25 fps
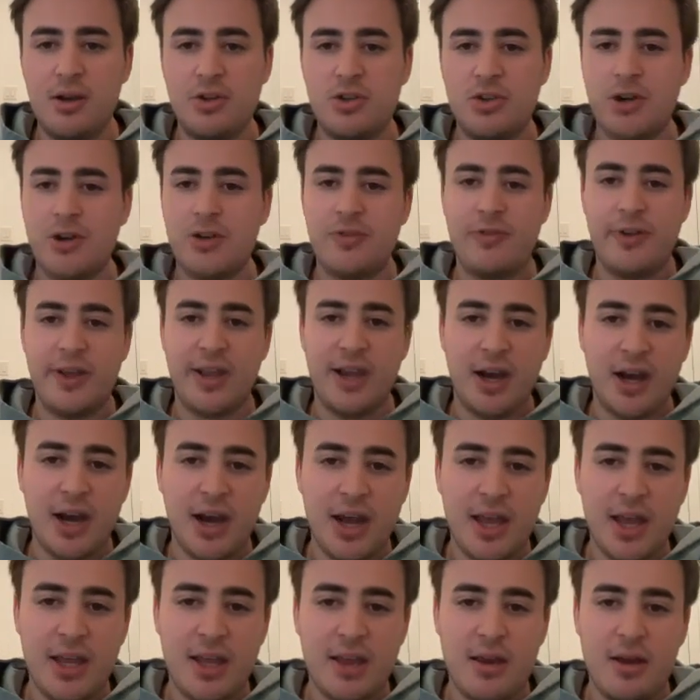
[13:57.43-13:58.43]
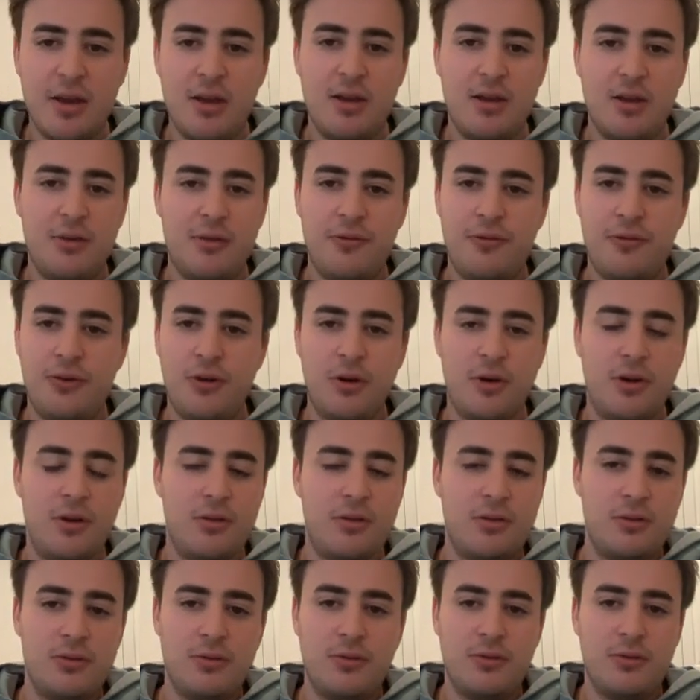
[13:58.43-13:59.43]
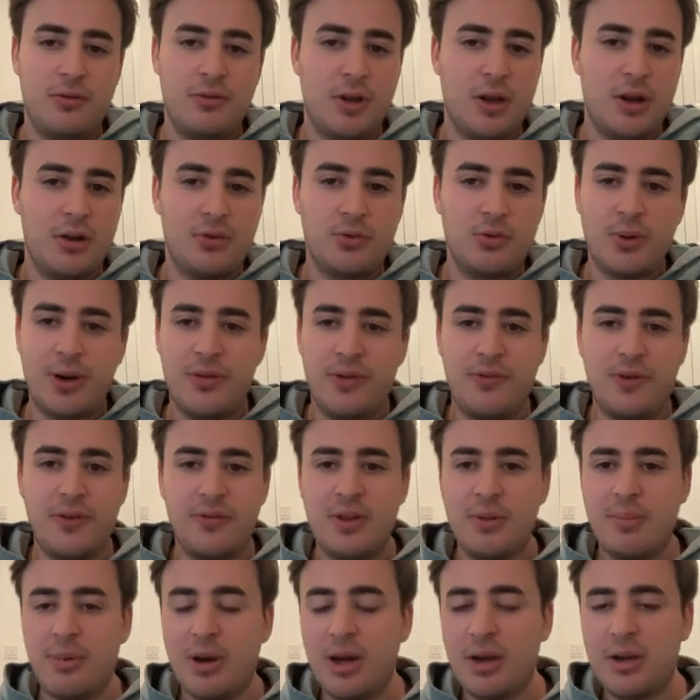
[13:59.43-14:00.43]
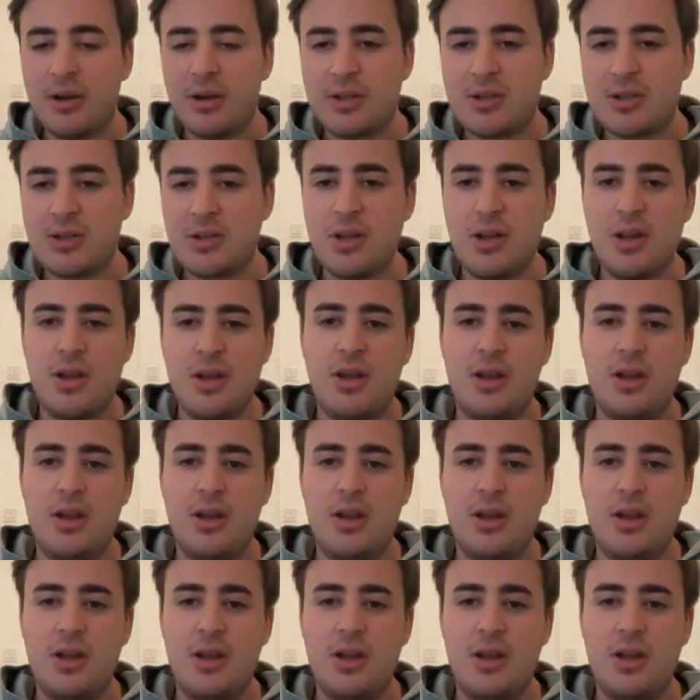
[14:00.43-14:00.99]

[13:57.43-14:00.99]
generative AI for $20-$50